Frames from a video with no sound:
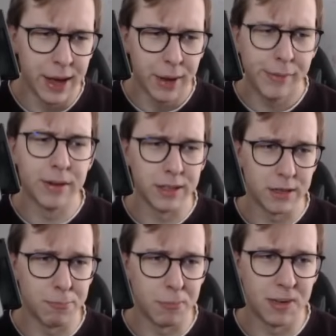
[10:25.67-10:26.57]
We're going
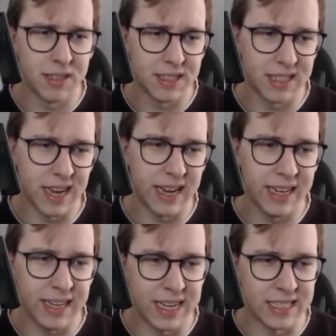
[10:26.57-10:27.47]
to put, I
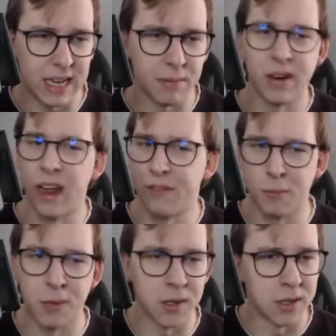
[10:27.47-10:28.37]
guess I'm gonna have
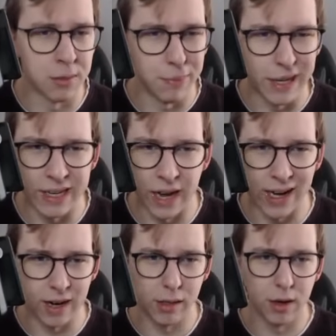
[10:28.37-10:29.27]
to put you into B tier. I
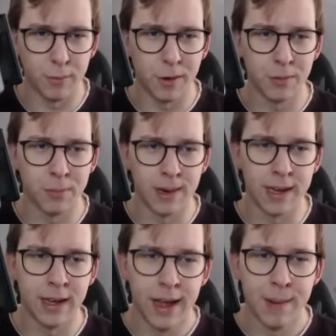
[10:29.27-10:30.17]
kind of thought about
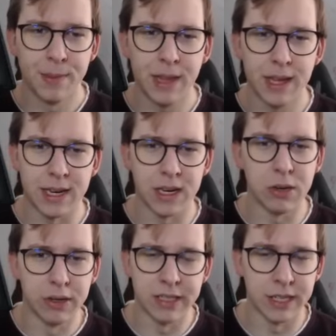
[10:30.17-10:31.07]
putting the Teddy
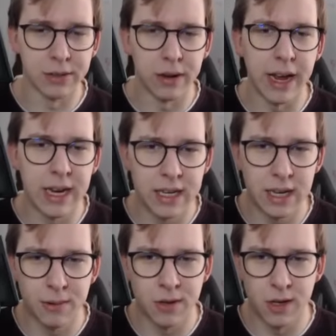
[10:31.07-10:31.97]
Ursa into A
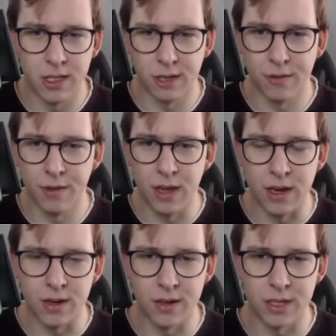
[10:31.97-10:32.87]
tier because of
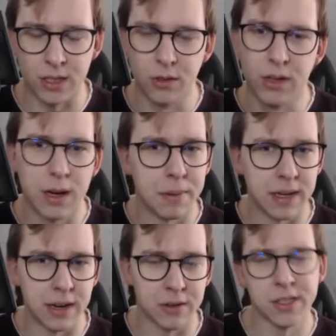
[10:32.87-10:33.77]
the Ursaluna,
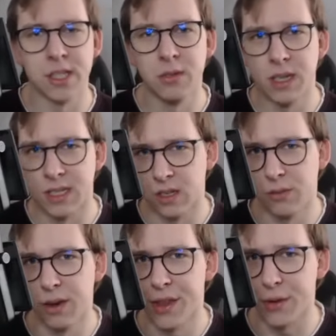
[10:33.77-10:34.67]
but like Ursaluna is
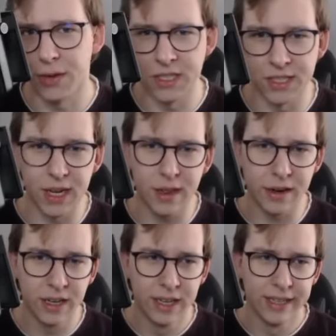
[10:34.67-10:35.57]
not really the greatest
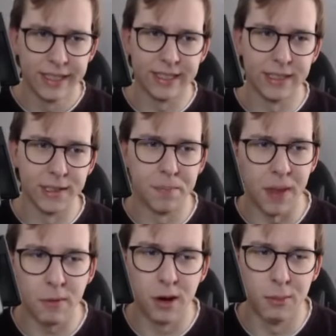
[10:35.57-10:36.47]
either. So
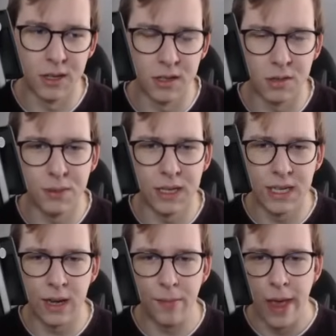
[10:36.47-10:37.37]
I'm gonna put you into B
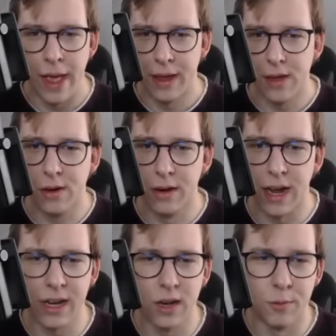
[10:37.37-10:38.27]
tier. You could
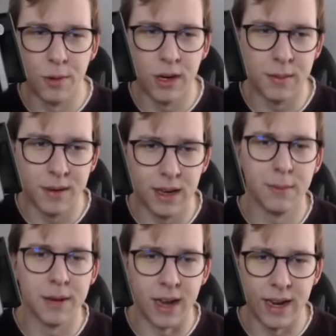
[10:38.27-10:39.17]
argue of putting him a
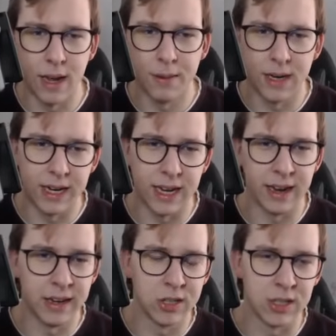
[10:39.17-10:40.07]
little bit higher, but like
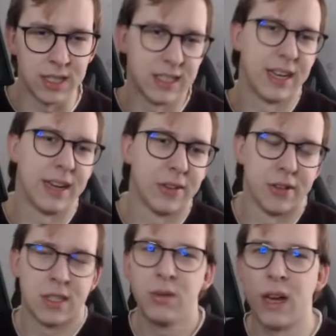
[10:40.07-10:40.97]
I don't, like,
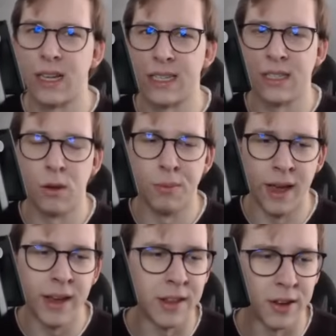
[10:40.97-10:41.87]
Ursaluna has no
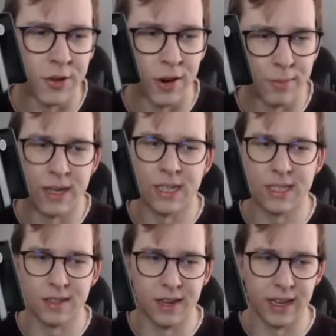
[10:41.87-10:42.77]
play in the current meta,
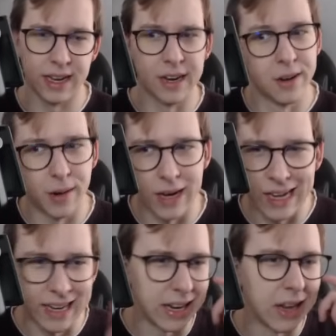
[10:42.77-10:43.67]
so like I don't know,
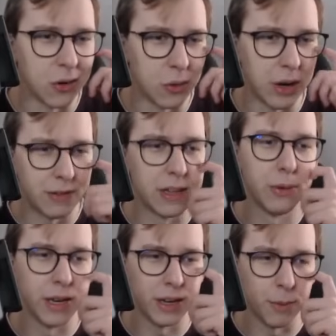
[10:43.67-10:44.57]
I don't really feel
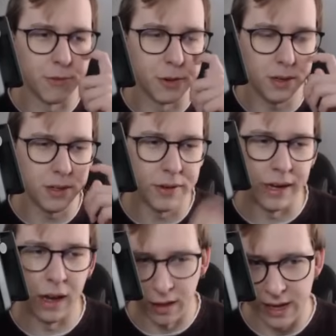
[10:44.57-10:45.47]
really comfortable doing
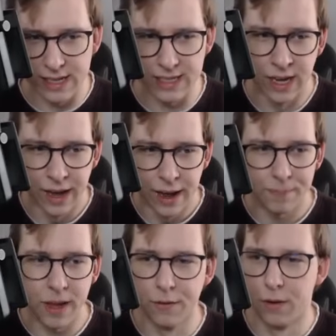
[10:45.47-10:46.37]
anything else.
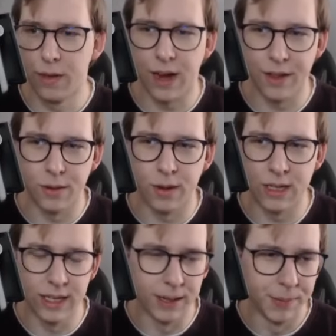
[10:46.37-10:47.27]
And for the other
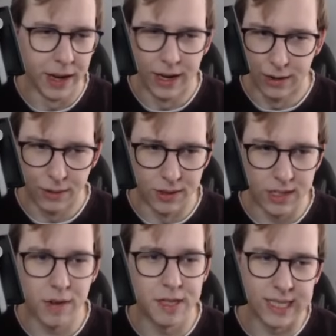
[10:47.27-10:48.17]
one here, we're going
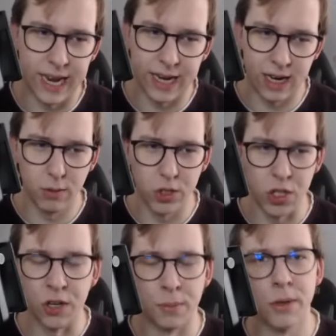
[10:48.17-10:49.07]
to have the Stampner, which
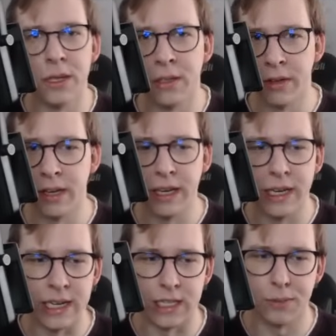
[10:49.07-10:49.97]
you're gonna put into the D
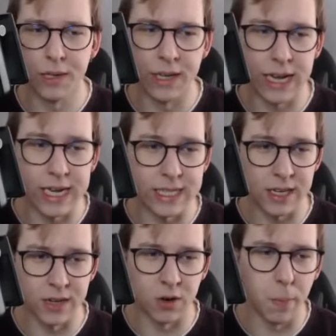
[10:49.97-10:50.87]
tier as well. It
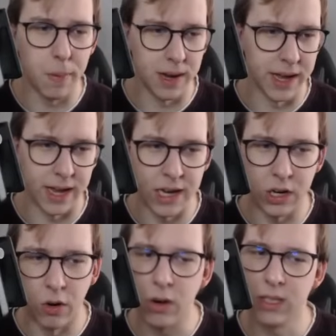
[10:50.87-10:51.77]
has no play at
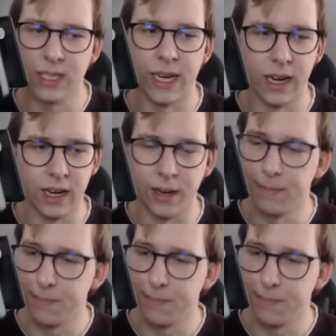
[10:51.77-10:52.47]
all, sadly.